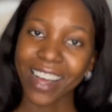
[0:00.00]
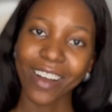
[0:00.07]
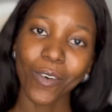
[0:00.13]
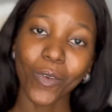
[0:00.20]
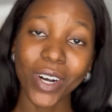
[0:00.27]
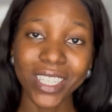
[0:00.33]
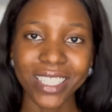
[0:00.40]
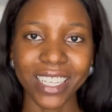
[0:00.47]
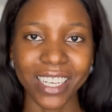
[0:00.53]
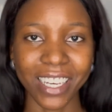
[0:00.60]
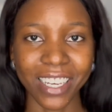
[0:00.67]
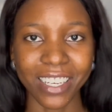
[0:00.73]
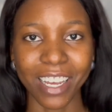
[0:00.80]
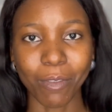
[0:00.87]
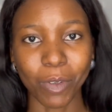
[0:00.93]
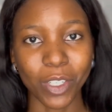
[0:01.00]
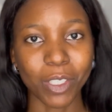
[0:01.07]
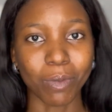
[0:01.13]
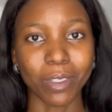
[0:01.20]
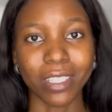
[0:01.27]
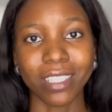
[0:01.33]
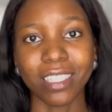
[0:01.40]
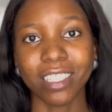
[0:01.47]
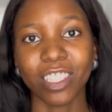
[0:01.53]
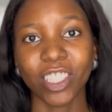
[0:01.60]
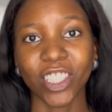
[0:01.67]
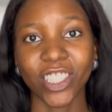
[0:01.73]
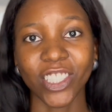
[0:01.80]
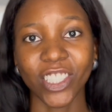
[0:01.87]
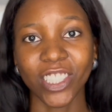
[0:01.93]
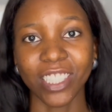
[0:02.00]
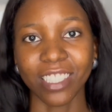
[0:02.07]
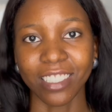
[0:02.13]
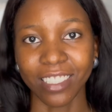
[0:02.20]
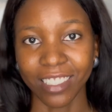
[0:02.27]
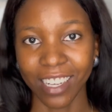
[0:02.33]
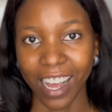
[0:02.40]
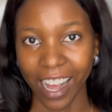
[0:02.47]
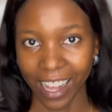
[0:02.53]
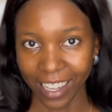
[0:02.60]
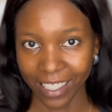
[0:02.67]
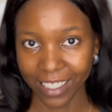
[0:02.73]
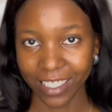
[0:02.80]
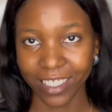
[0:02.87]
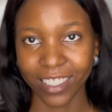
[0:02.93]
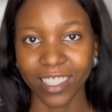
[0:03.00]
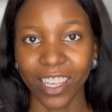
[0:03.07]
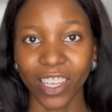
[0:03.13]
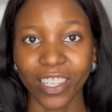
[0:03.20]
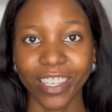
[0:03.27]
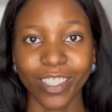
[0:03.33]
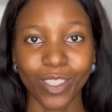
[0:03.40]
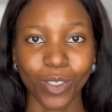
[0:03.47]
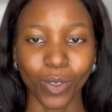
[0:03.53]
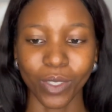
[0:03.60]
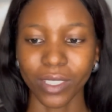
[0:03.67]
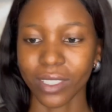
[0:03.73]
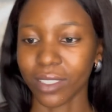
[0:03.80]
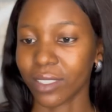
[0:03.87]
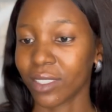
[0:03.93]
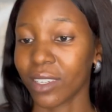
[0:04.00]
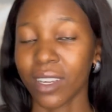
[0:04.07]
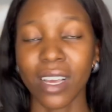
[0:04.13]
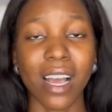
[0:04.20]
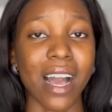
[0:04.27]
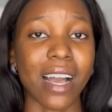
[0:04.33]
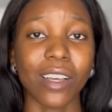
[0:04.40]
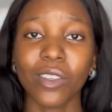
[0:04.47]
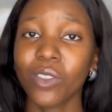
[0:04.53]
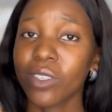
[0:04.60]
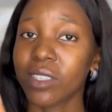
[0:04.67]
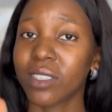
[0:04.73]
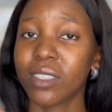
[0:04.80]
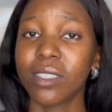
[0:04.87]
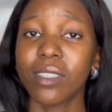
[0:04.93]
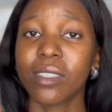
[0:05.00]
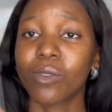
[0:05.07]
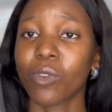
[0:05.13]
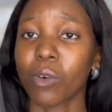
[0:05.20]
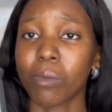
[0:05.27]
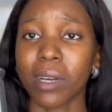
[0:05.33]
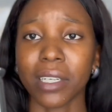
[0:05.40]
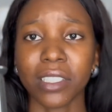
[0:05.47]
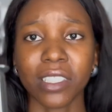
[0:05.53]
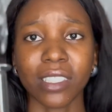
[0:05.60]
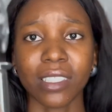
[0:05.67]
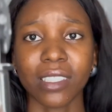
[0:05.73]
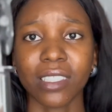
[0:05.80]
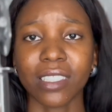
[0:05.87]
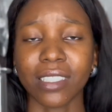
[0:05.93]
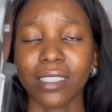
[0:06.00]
Once again, I'm going to be using chin as a case study. I use this for my chin.